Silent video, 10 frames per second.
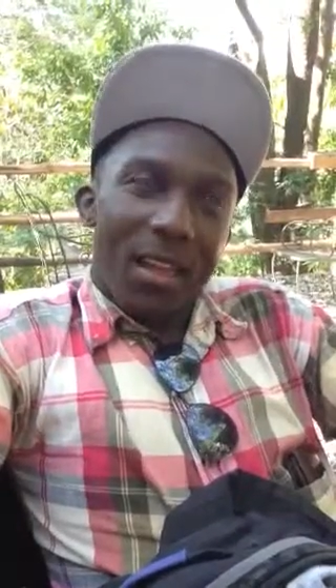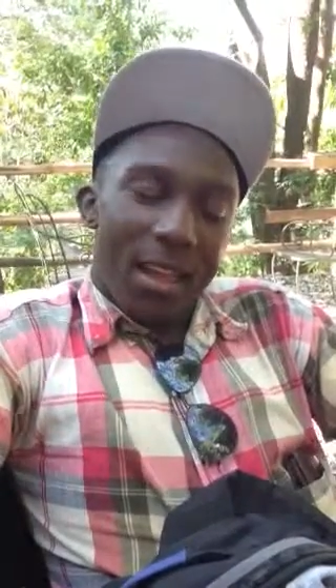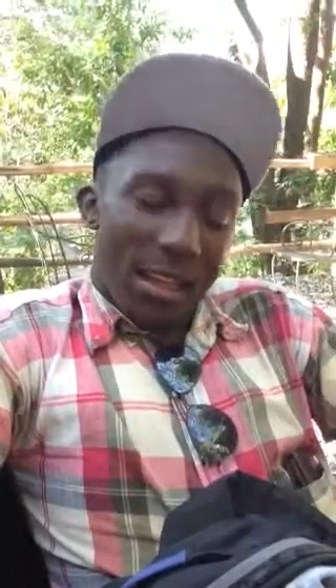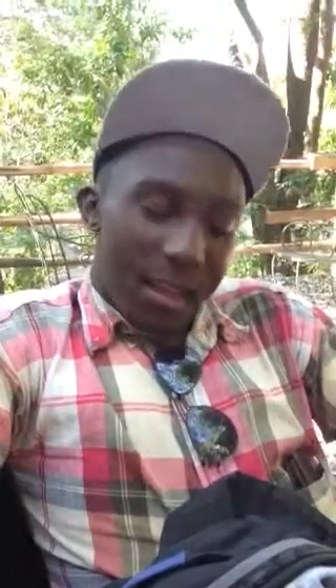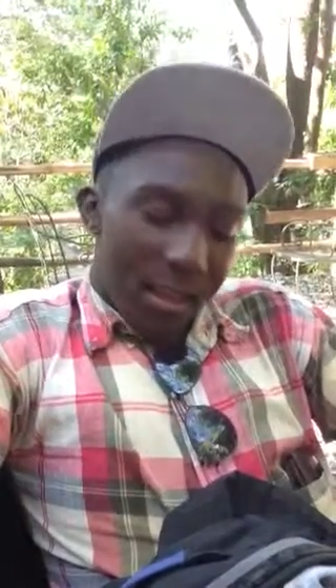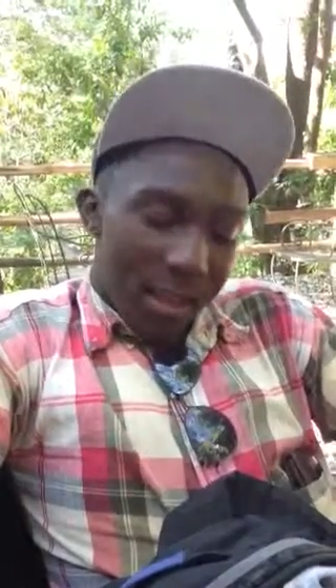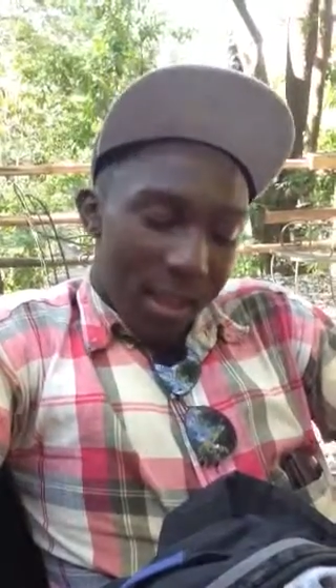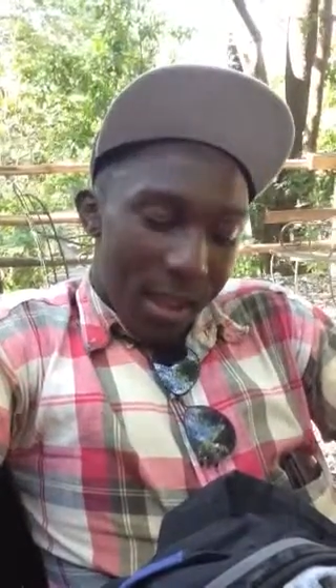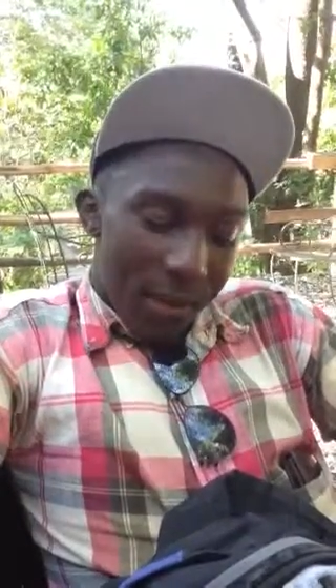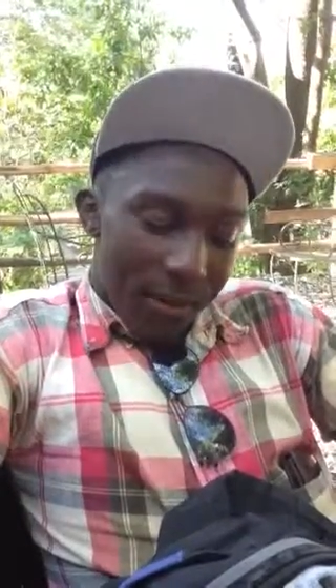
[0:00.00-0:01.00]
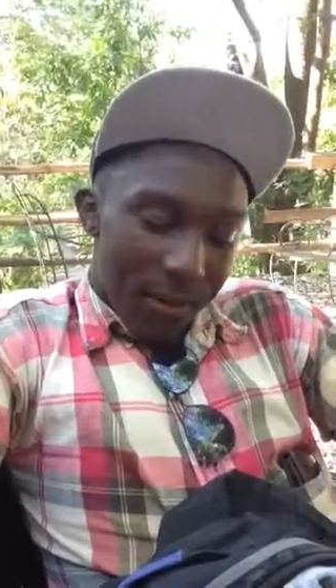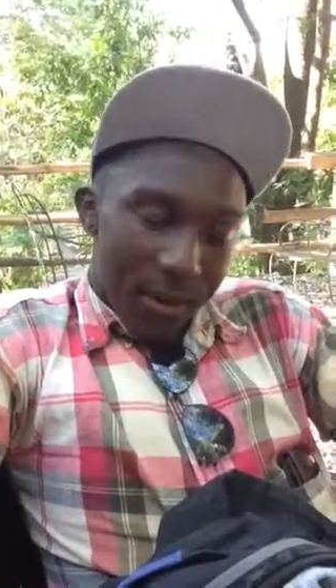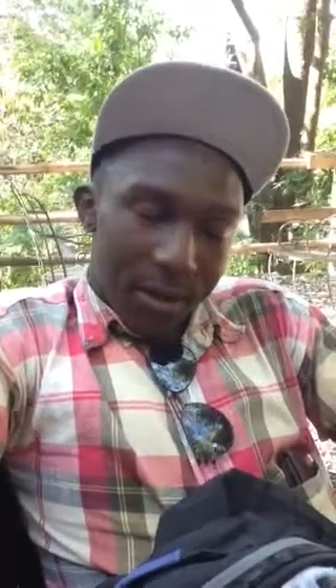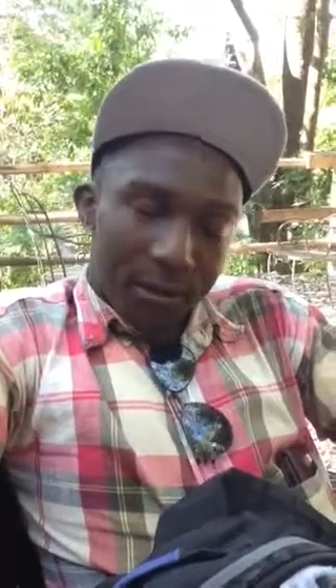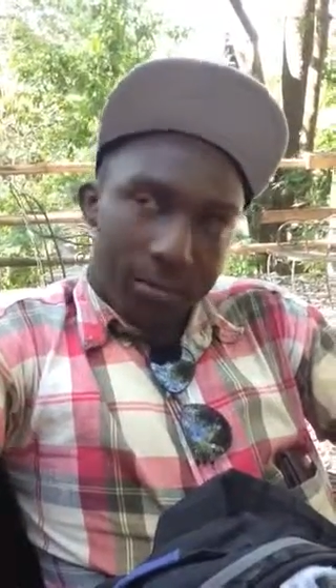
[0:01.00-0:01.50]
Uh, you have
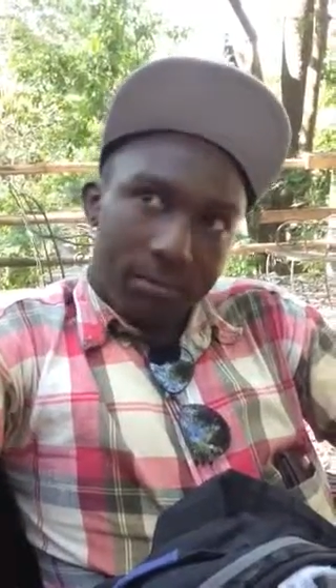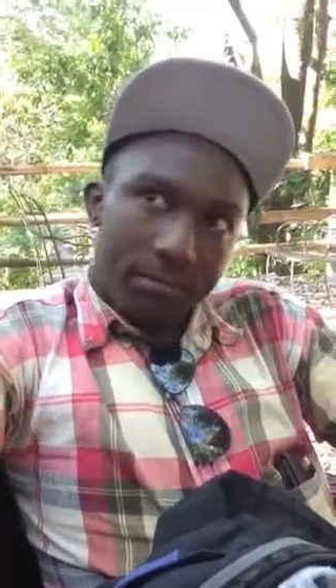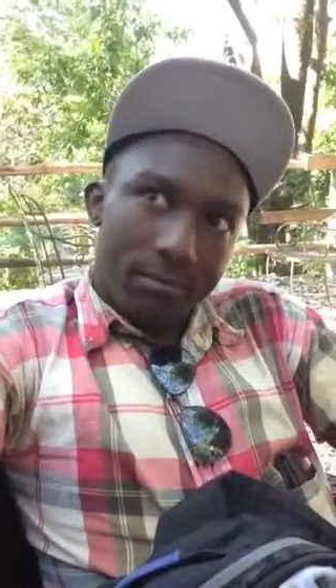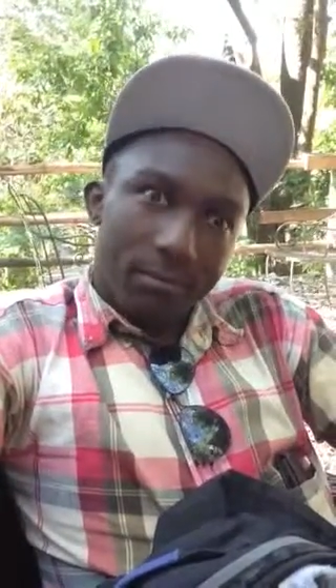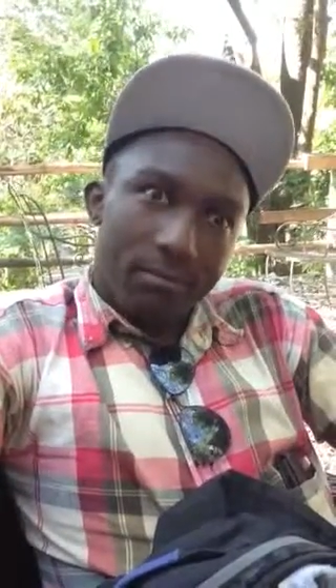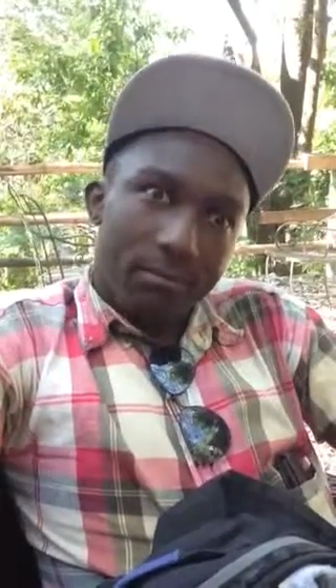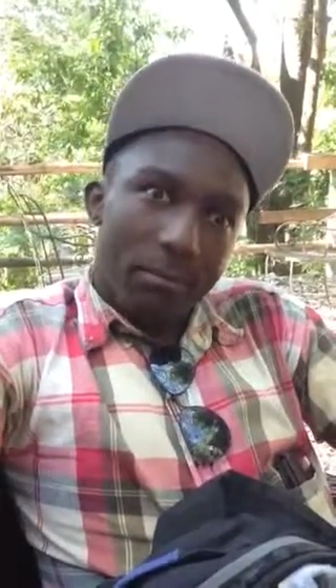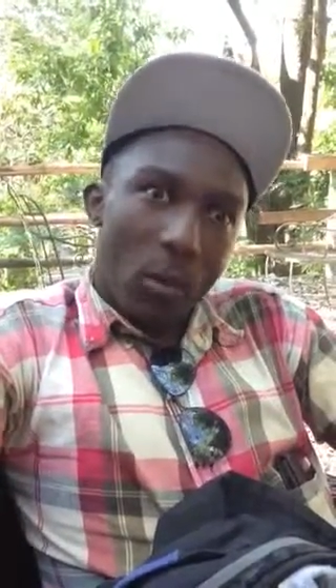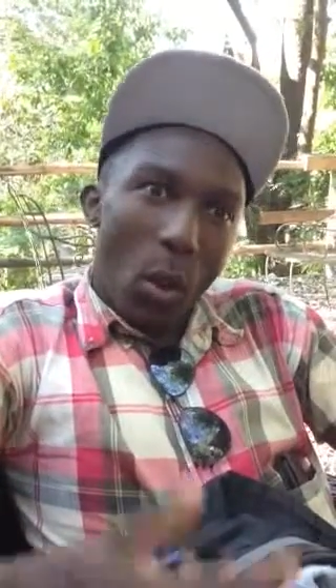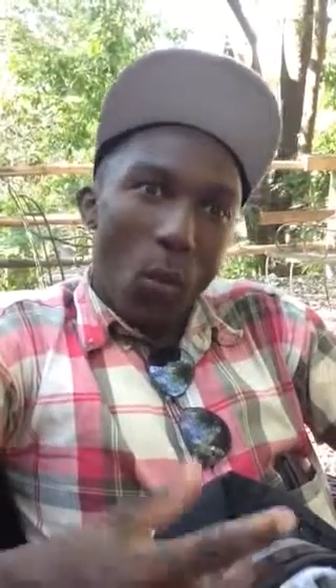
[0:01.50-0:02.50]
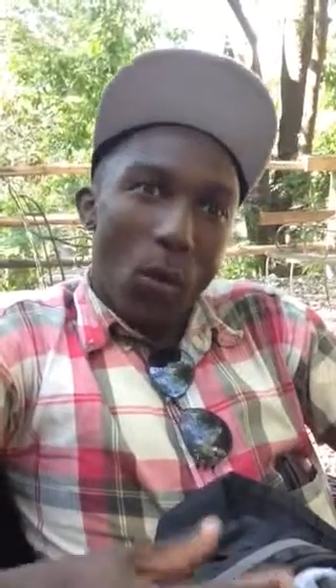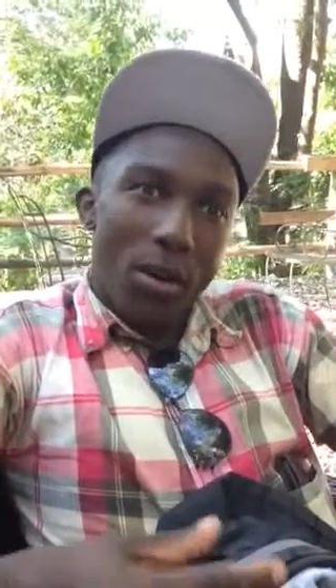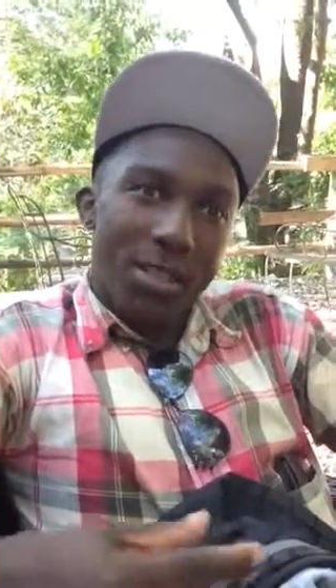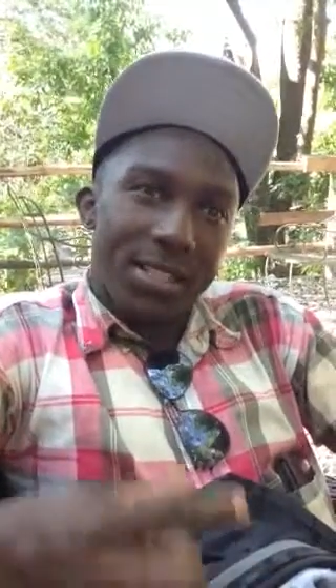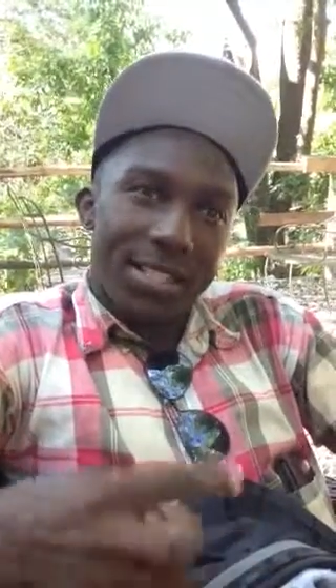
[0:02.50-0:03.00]
a
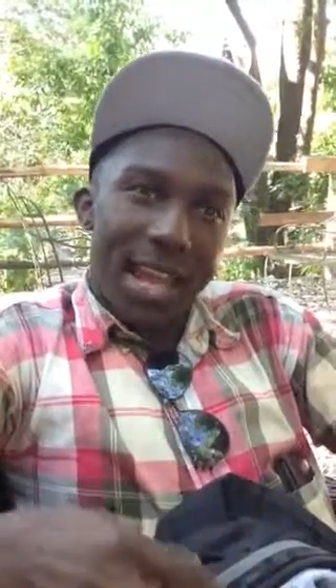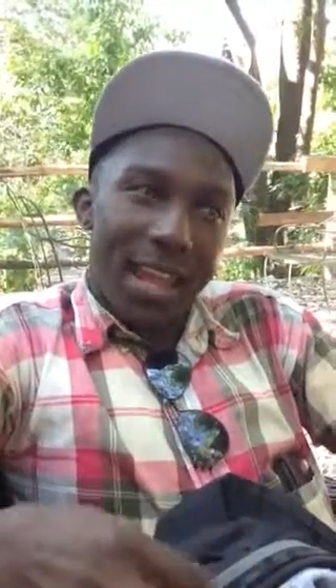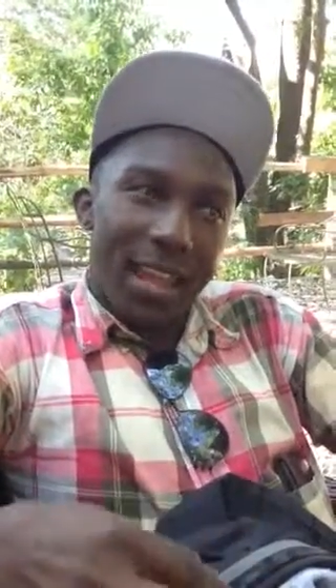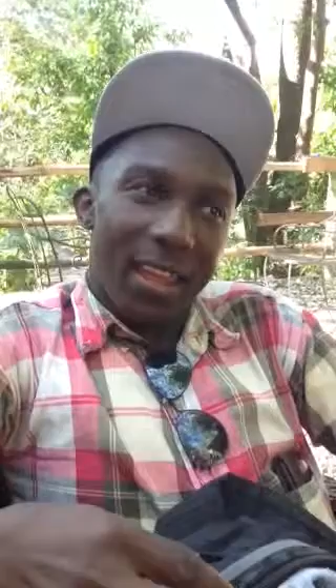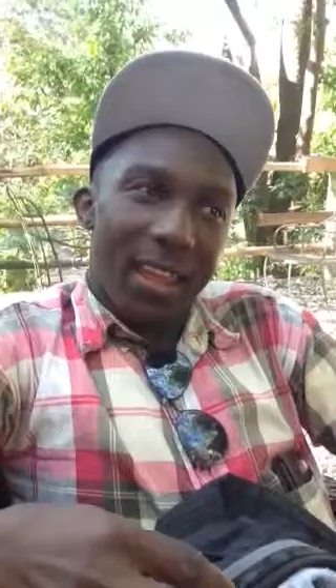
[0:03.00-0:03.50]
word say